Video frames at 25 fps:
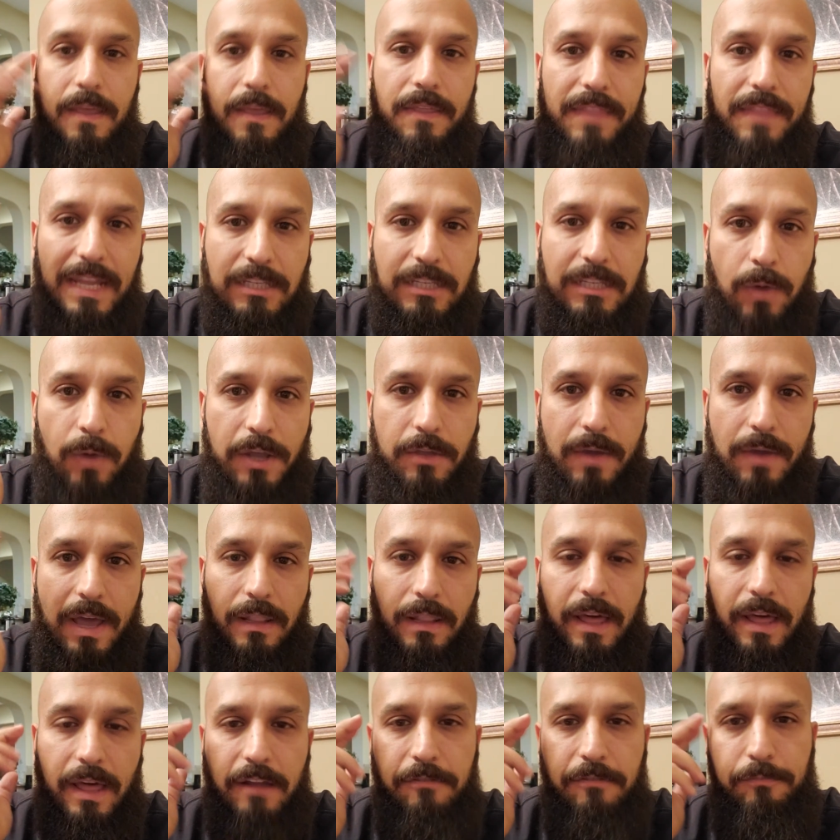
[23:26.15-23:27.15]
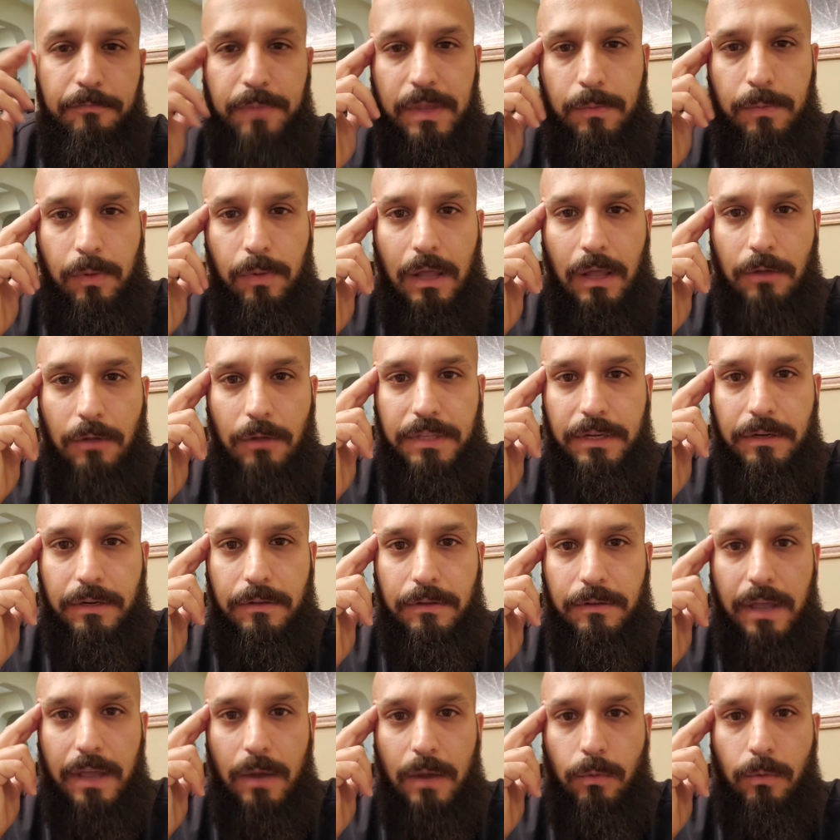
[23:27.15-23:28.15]
That's why you had a lot of people out there
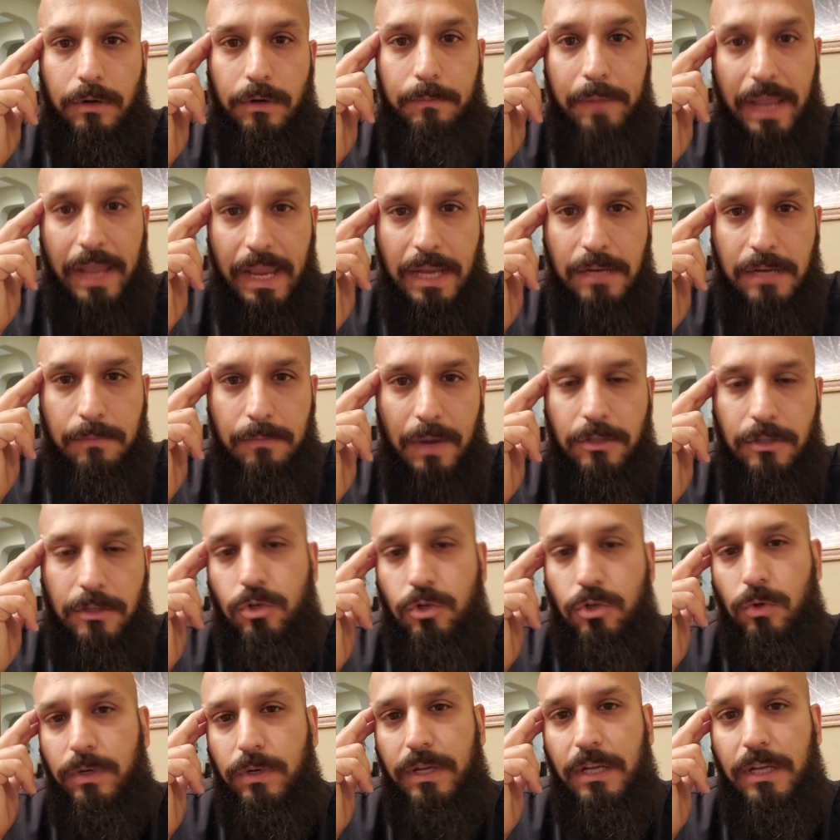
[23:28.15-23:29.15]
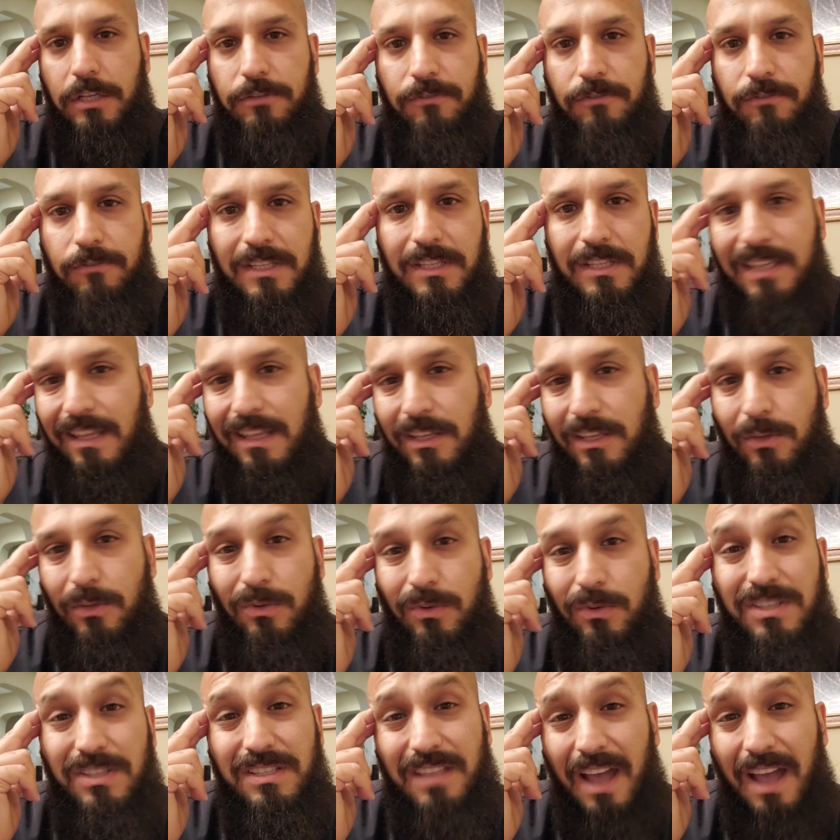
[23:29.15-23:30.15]
that were paid by the short hedge funds telling you
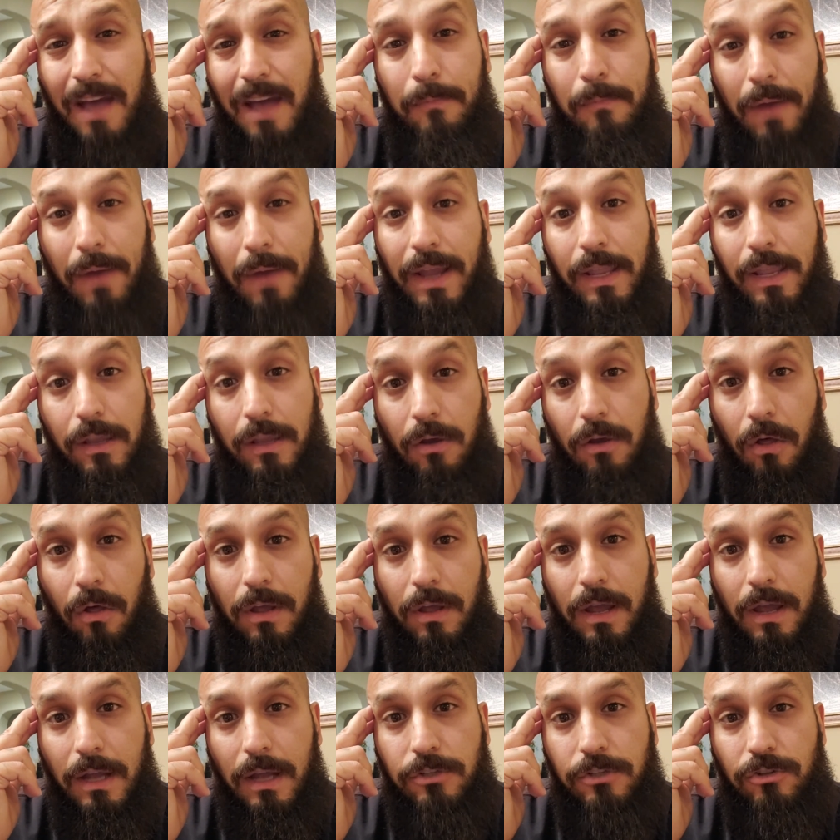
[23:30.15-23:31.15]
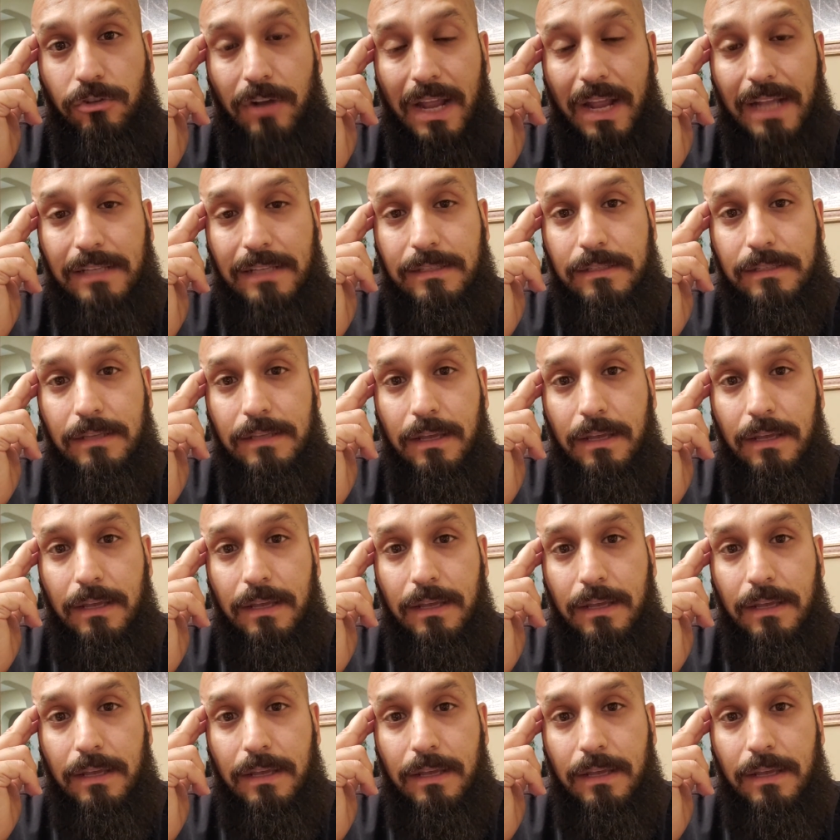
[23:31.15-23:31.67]
to stop buying call contracts.